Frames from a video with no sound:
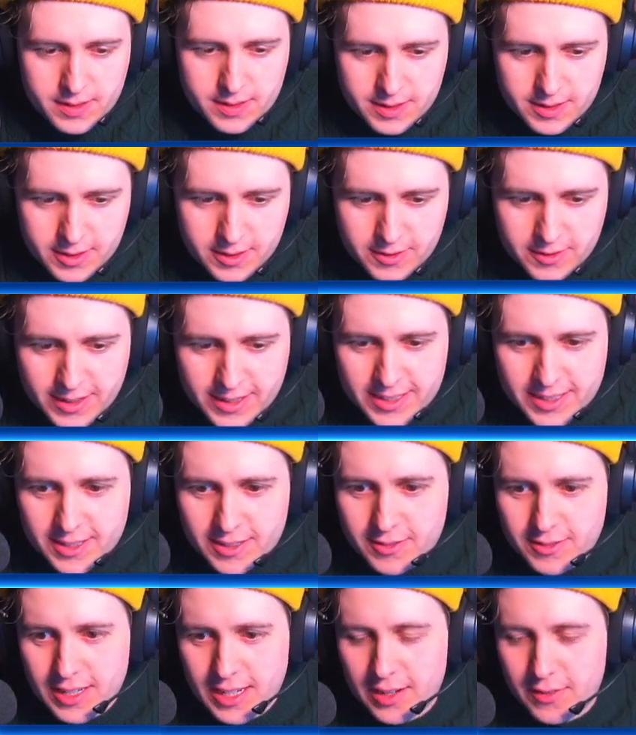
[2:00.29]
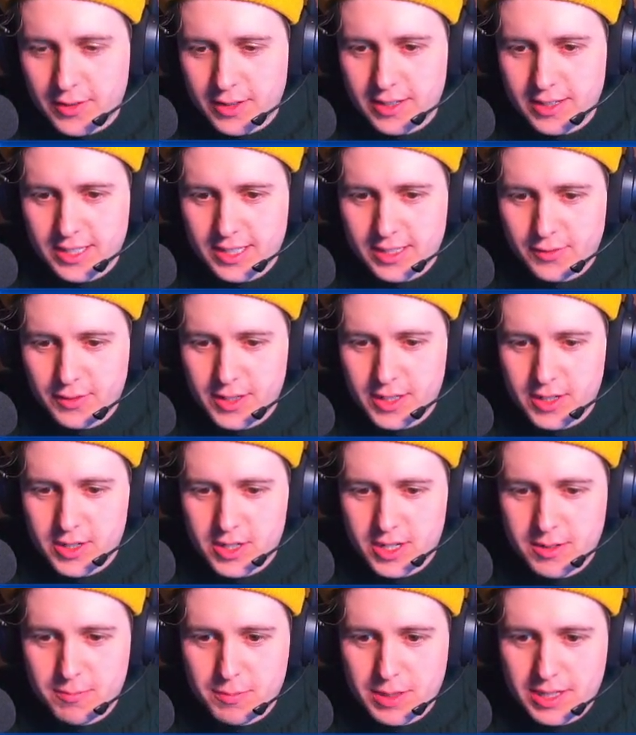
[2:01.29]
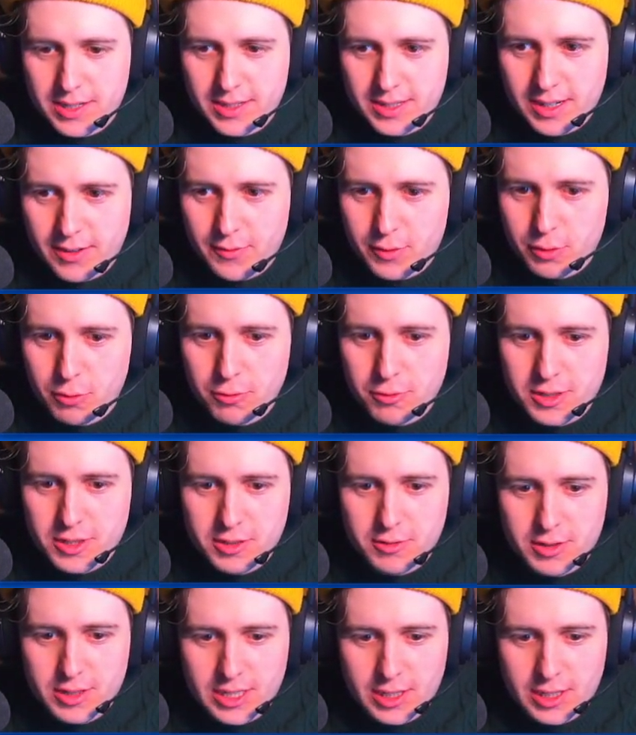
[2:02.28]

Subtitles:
No, I don't have an ice fish, and because I've talked to you so